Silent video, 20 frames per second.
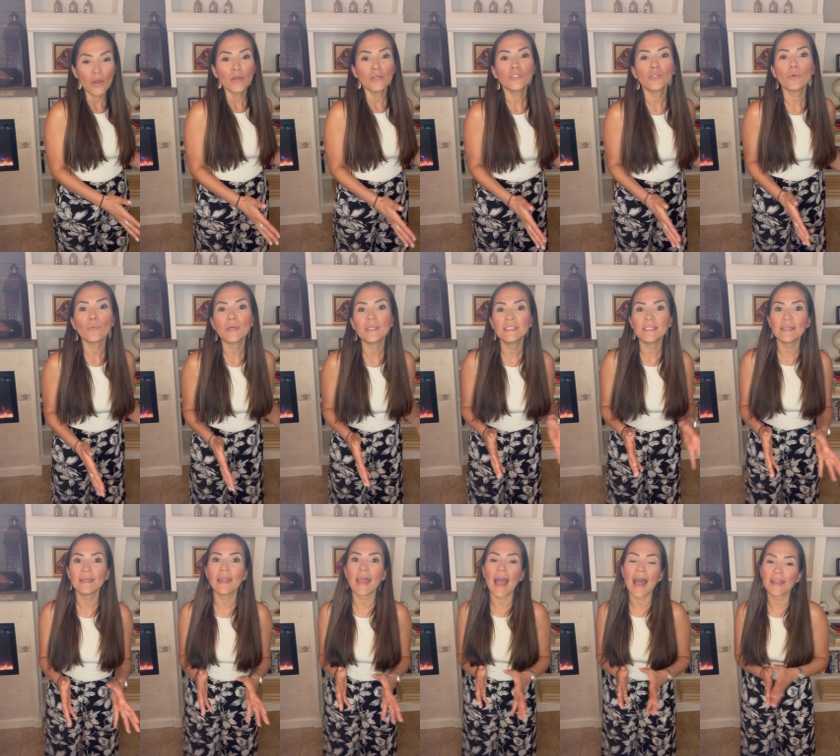So we
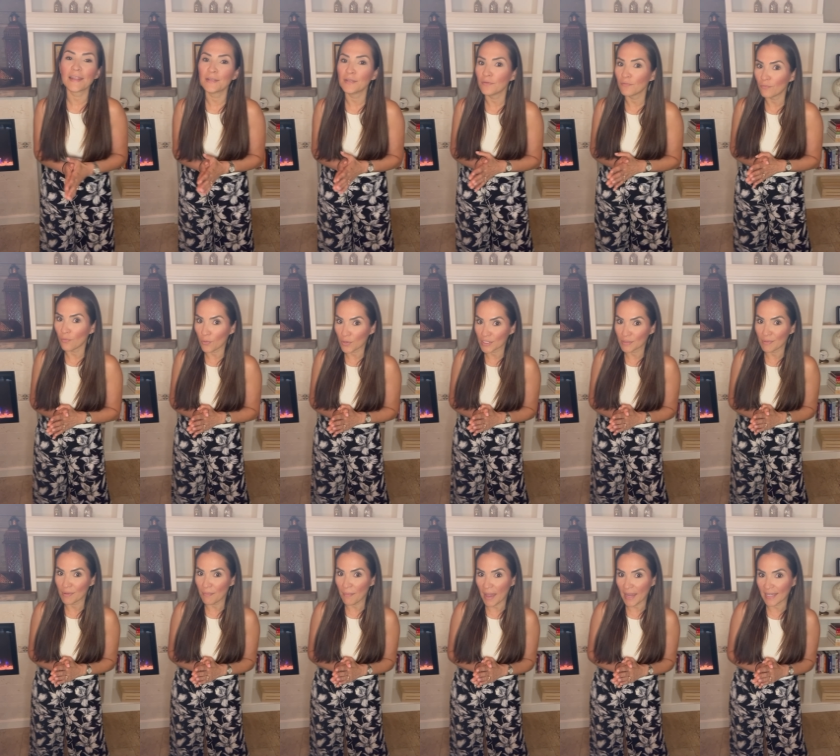did add an
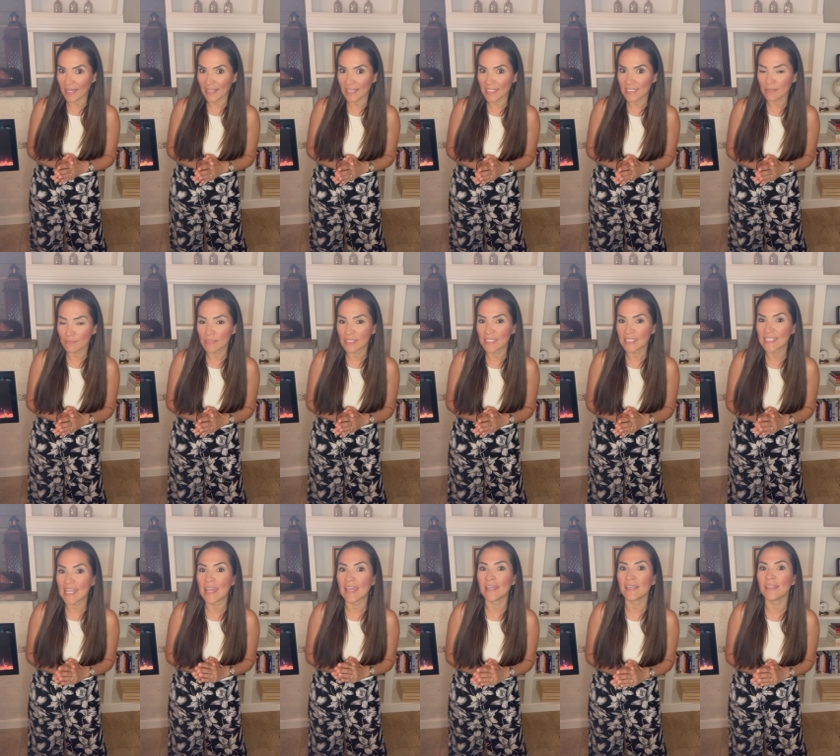enforcement mechanism
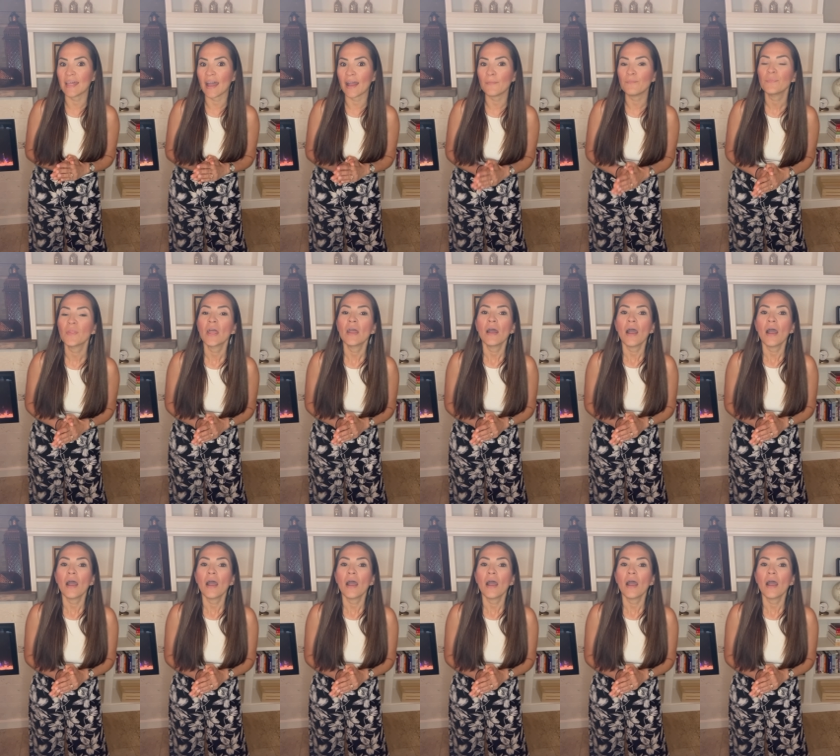saying that